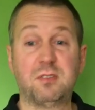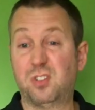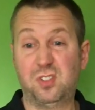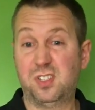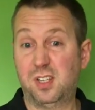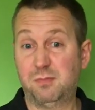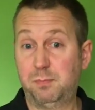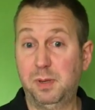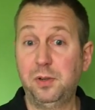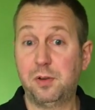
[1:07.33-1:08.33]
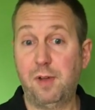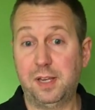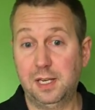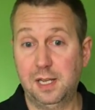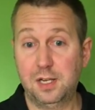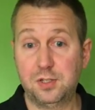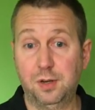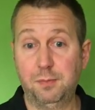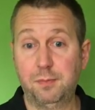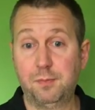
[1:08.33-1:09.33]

such as a building regulation.